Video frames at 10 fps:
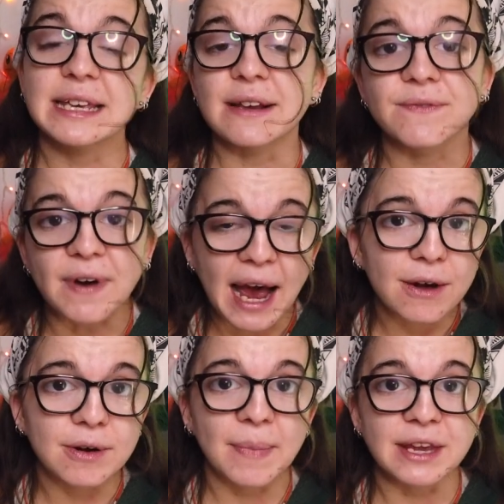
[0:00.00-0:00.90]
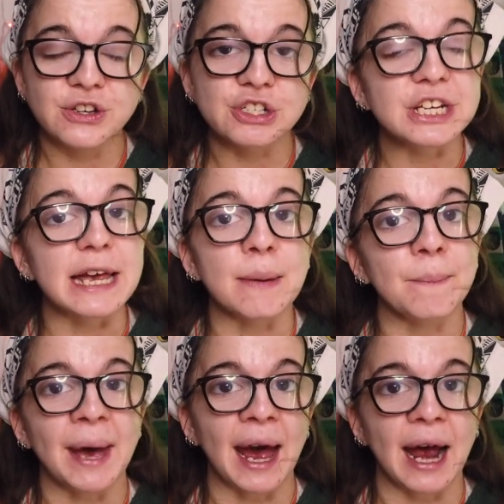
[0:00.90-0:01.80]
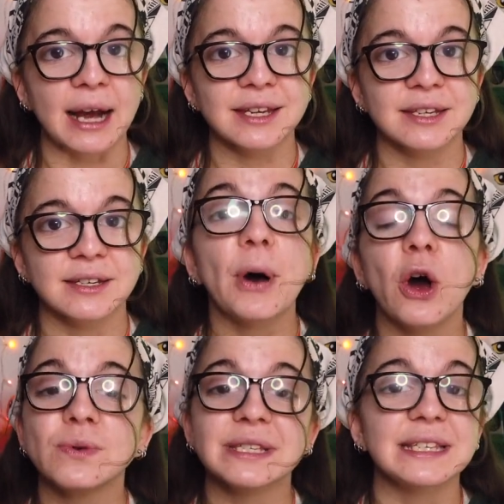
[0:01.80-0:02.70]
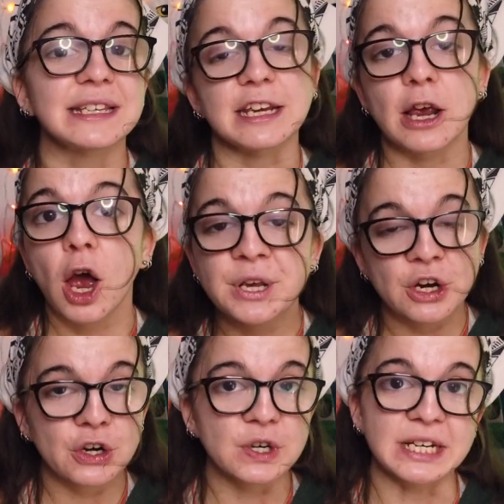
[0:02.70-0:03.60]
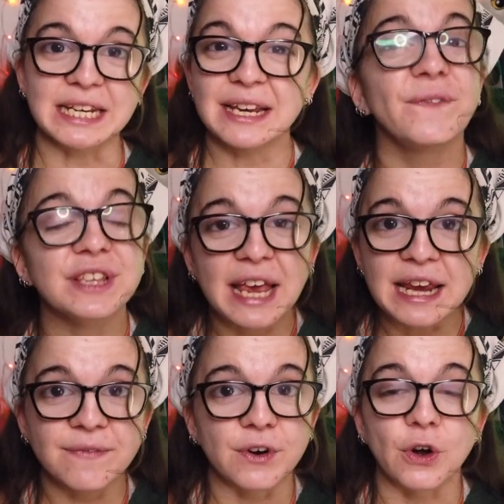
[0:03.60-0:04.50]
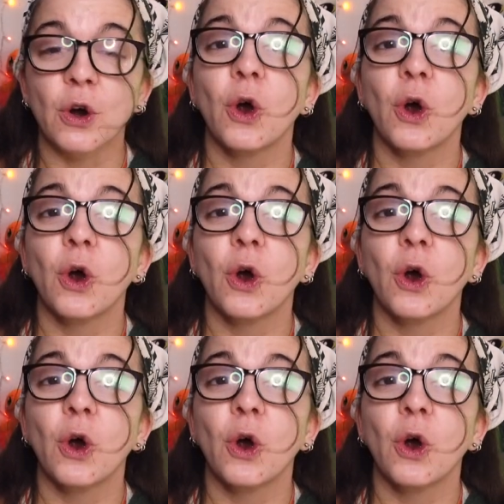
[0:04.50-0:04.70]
the environmental impact, potency, purity, flavor,